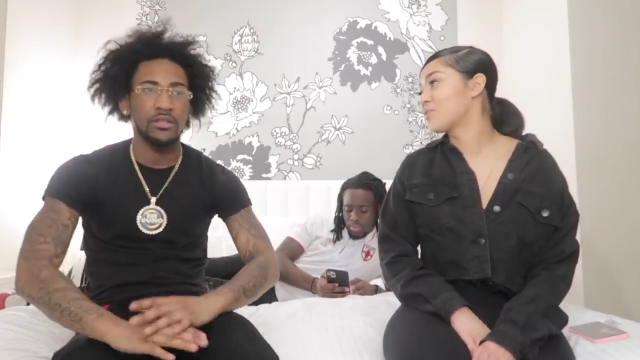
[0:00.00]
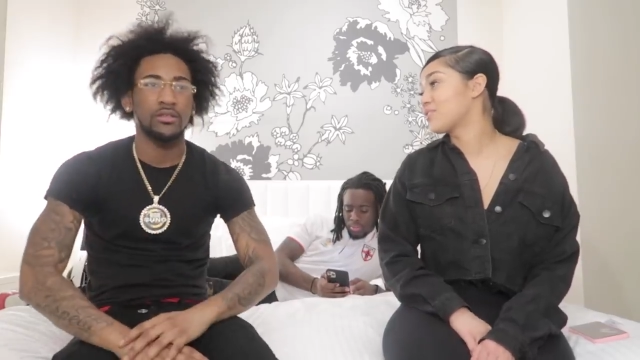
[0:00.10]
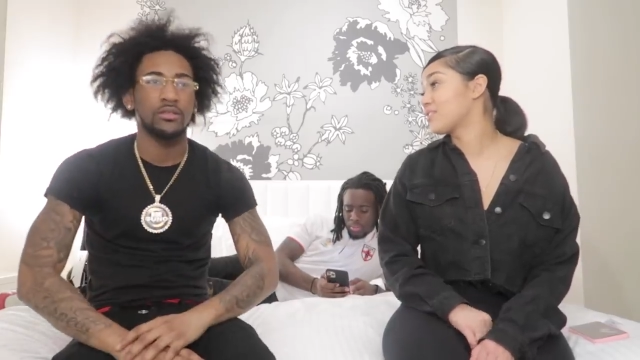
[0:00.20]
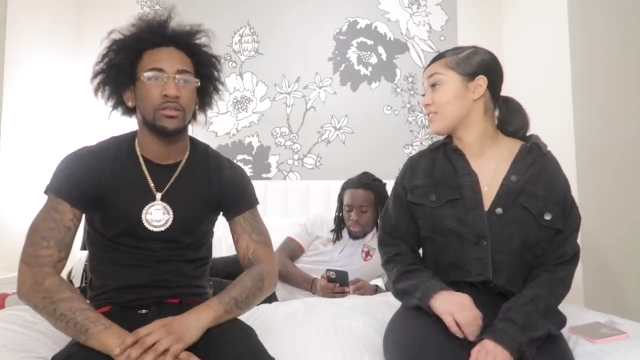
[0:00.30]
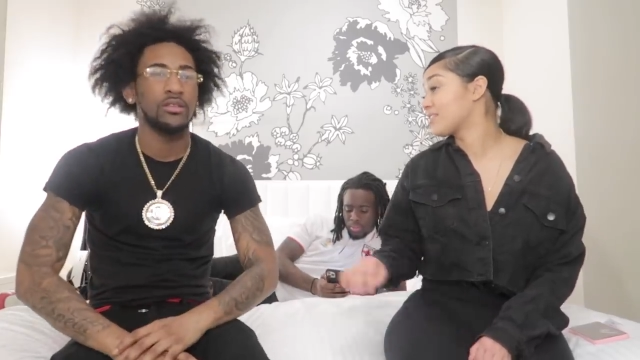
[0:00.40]
Speaker 1: He
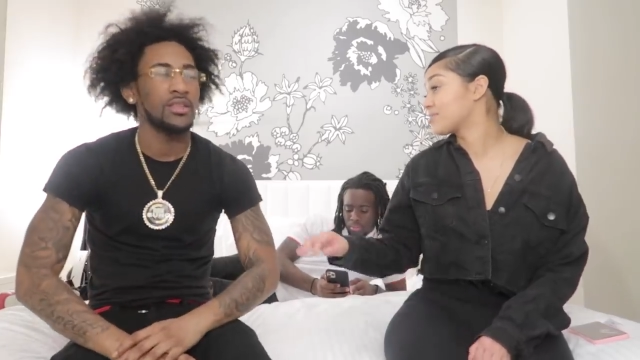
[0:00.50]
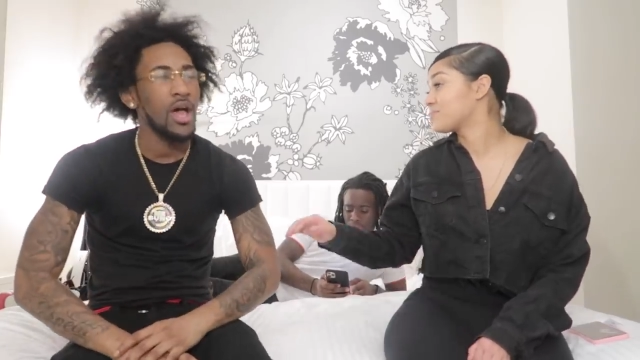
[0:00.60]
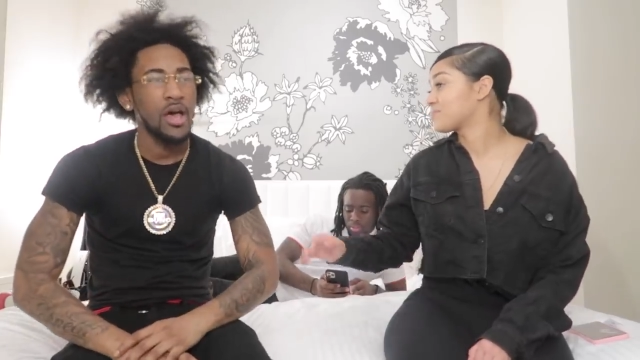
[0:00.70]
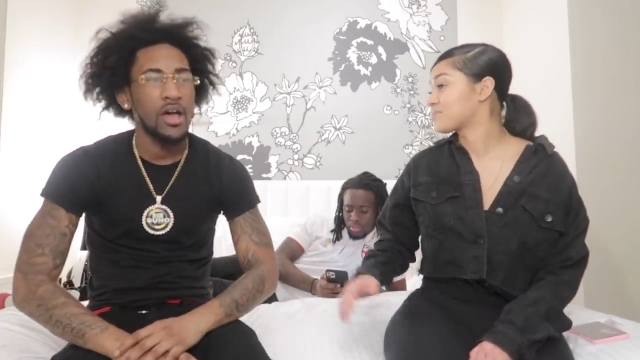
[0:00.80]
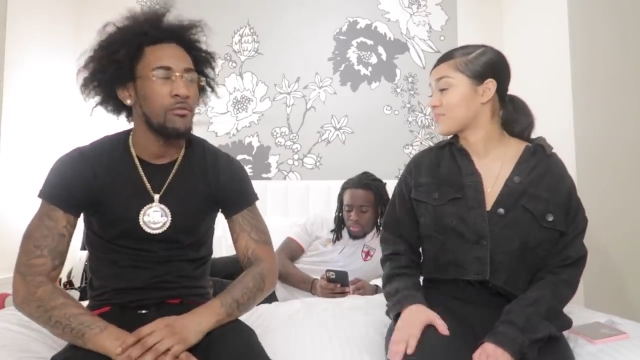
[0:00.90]
needs
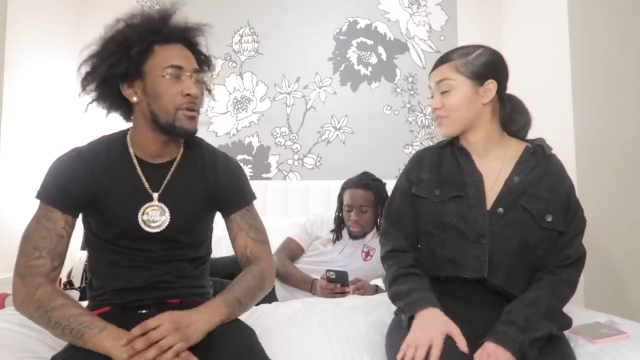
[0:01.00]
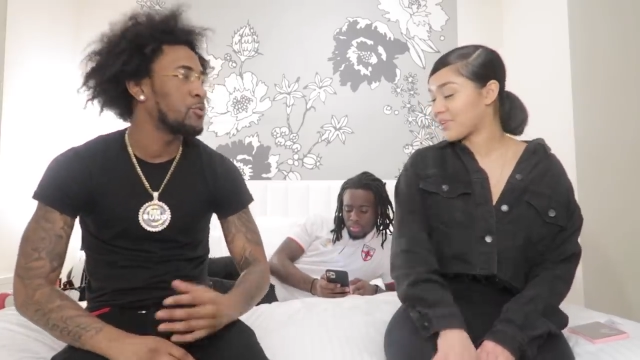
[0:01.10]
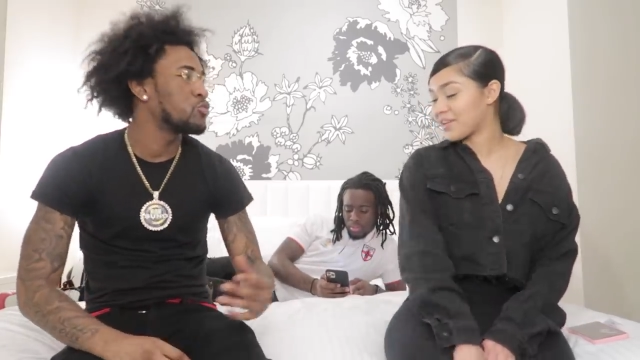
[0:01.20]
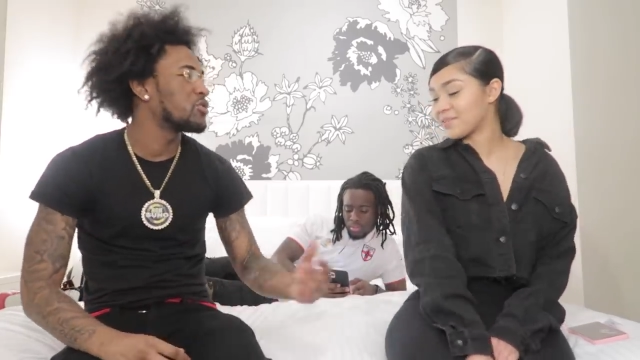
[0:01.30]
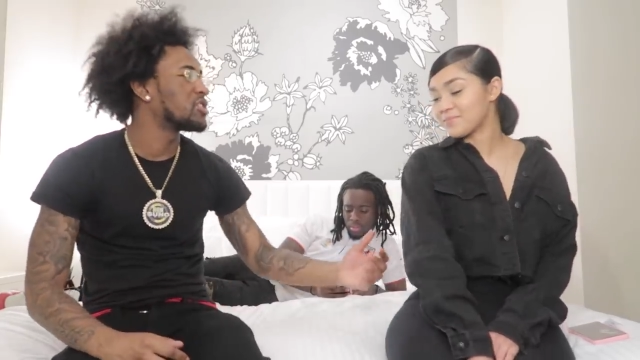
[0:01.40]
some
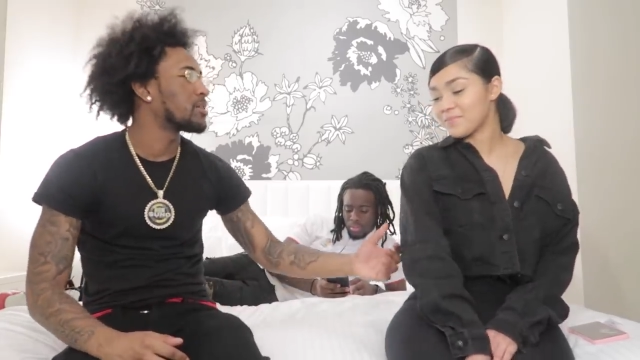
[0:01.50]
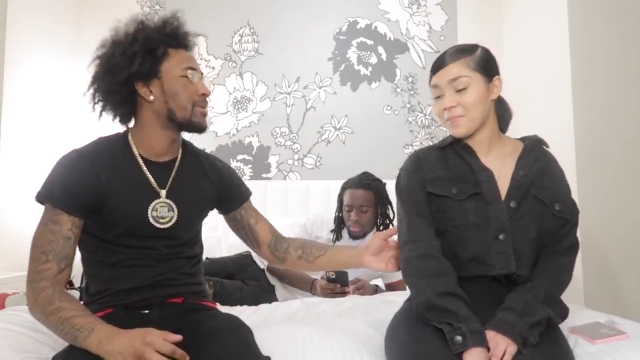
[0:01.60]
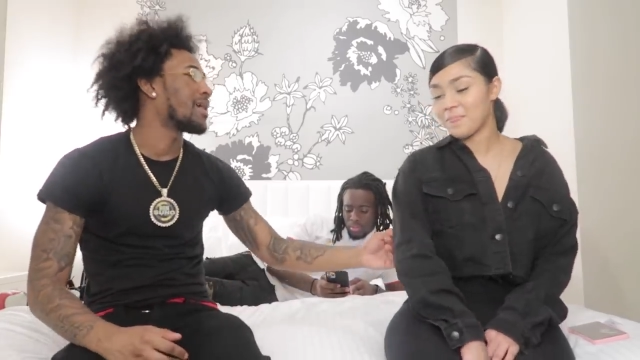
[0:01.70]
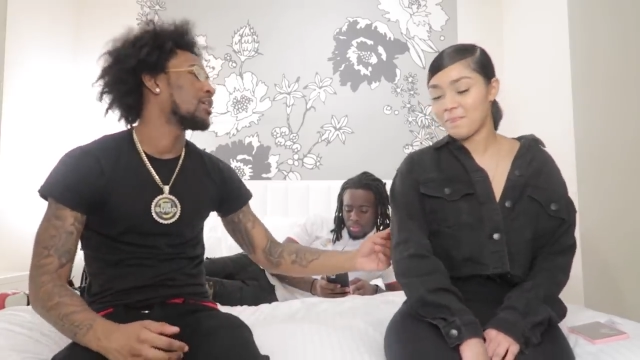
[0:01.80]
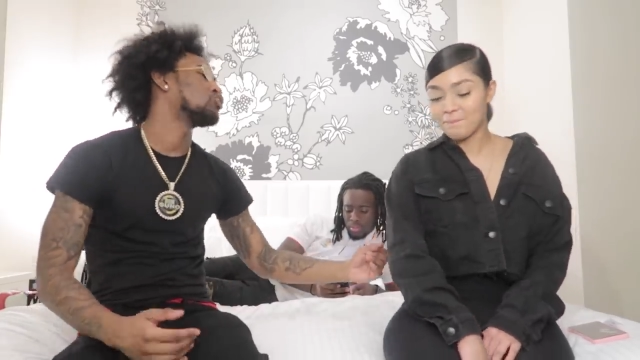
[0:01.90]
milk. a
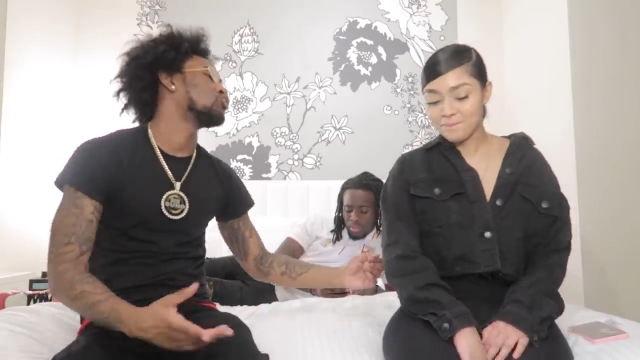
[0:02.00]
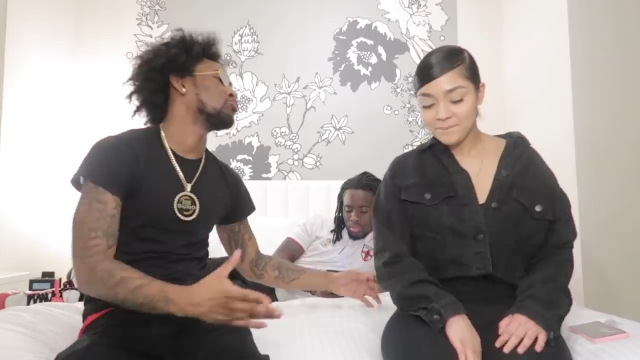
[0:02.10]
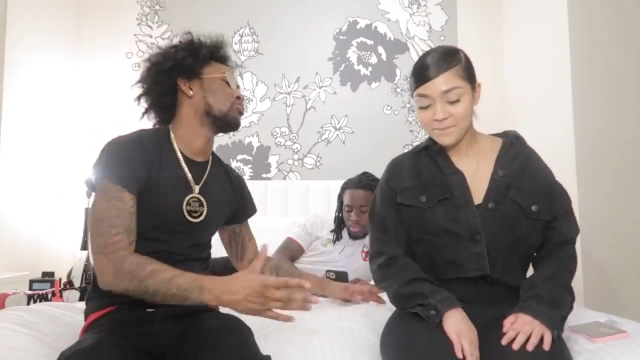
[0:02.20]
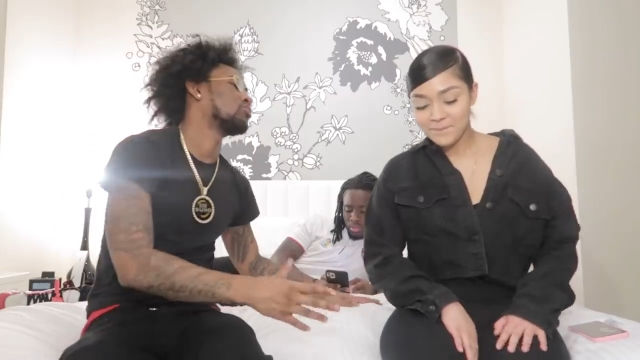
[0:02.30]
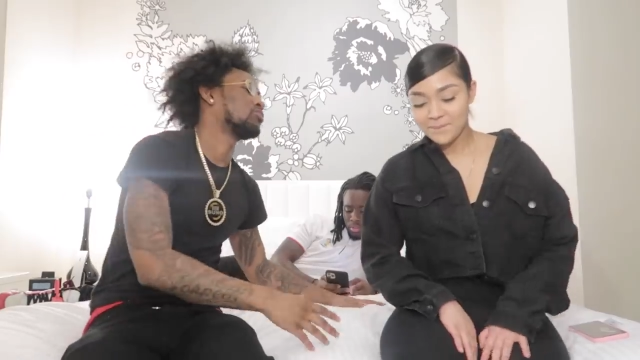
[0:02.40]
Gemini, too.
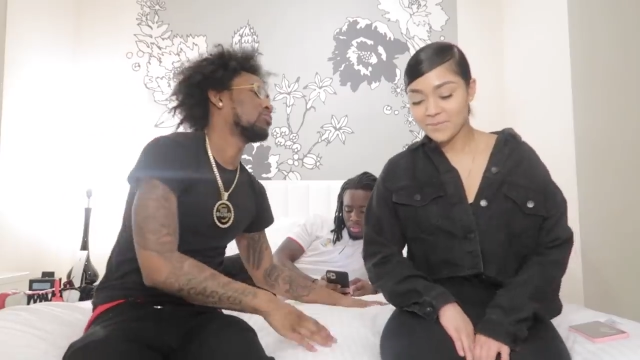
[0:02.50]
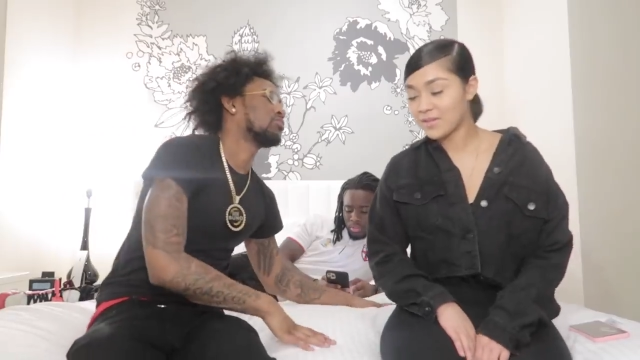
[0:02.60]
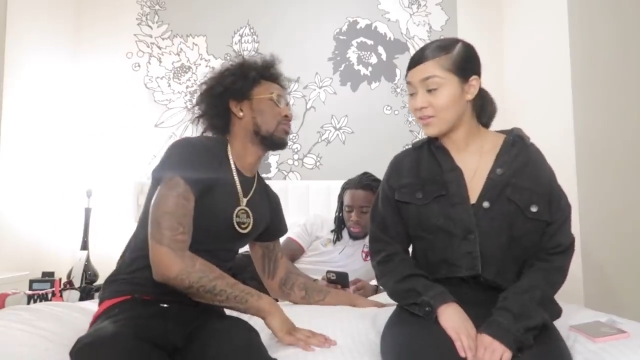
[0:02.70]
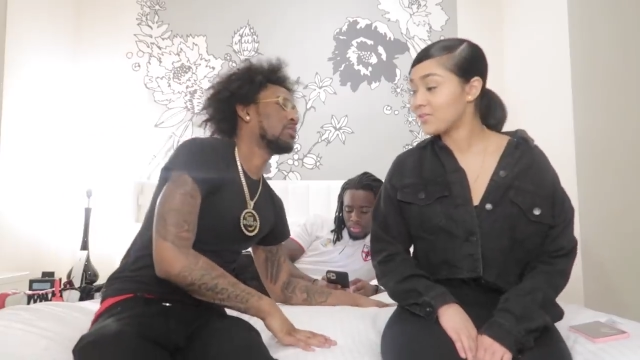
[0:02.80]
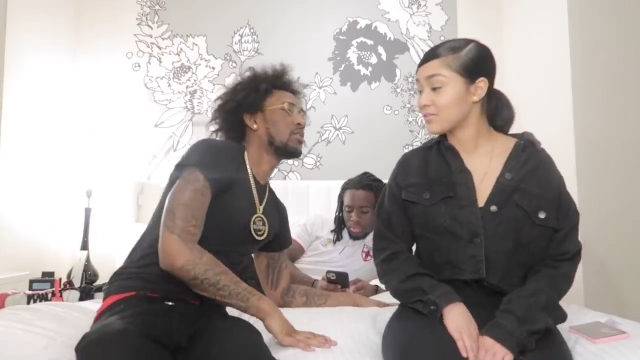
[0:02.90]

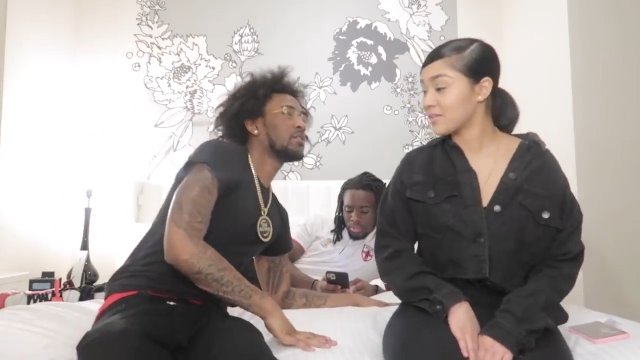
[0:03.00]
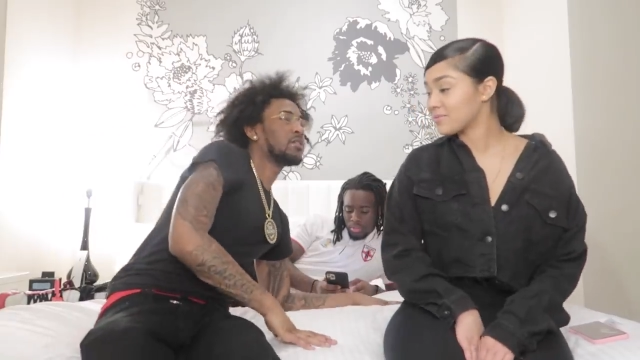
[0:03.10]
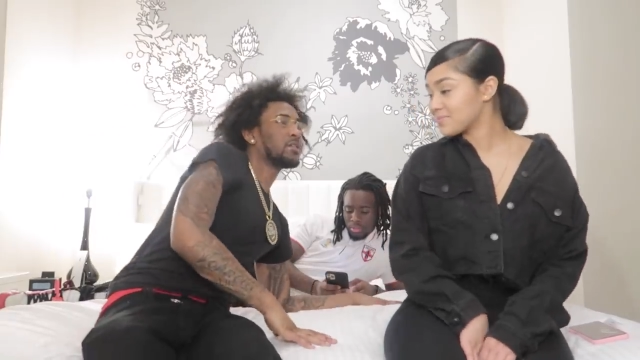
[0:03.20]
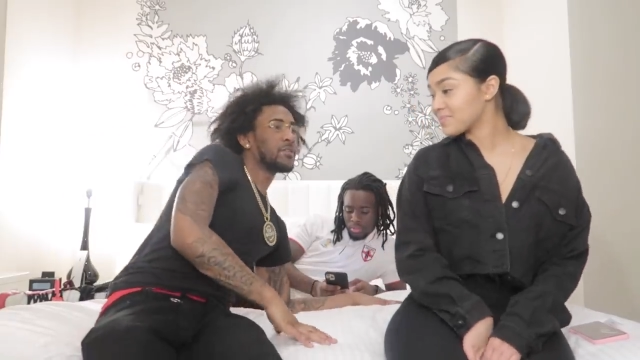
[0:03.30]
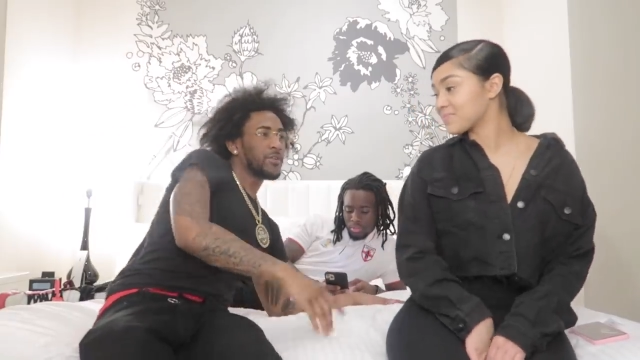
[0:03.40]
Oh, okay. Your